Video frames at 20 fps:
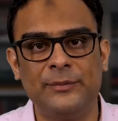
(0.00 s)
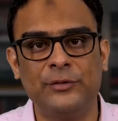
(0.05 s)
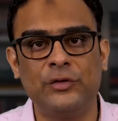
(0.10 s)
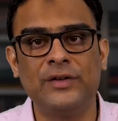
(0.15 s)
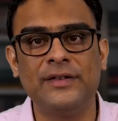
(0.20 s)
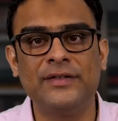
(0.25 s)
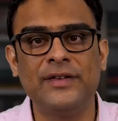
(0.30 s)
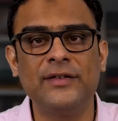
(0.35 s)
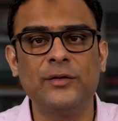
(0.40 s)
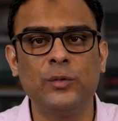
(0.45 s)
So
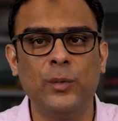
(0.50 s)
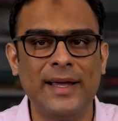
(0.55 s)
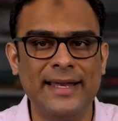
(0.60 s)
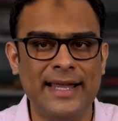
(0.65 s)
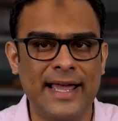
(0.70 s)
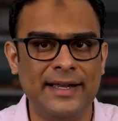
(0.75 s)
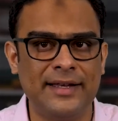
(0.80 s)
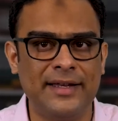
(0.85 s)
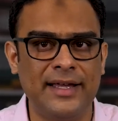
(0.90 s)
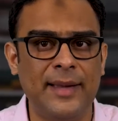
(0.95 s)
this is one
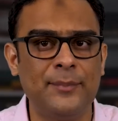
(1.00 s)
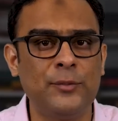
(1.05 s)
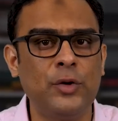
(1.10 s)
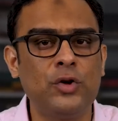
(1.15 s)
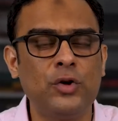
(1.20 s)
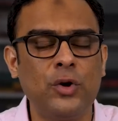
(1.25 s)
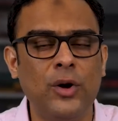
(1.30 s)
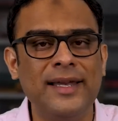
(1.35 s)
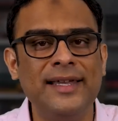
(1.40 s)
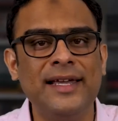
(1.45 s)
idea. I'm
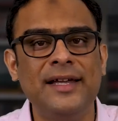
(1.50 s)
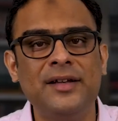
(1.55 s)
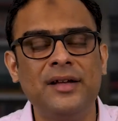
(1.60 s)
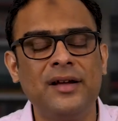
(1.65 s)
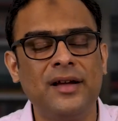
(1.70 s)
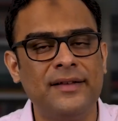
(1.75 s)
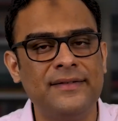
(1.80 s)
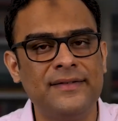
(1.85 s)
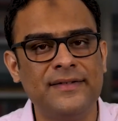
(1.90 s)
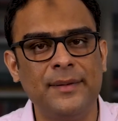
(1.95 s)
not calling it a
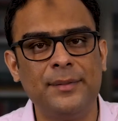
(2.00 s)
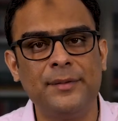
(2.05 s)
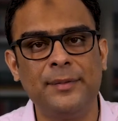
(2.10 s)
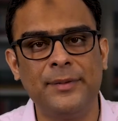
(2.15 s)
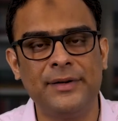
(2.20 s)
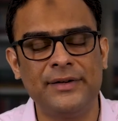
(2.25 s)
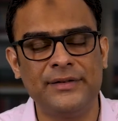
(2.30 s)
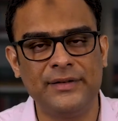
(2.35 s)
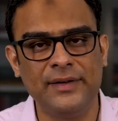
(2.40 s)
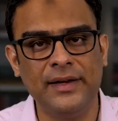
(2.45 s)
concept
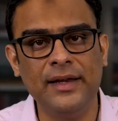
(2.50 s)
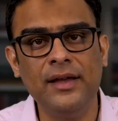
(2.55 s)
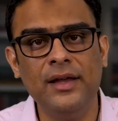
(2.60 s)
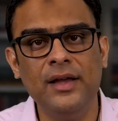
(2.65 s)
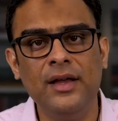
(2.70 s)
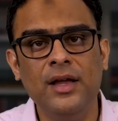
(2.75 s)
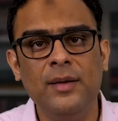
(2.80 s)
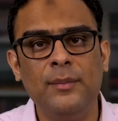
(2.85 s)
per se,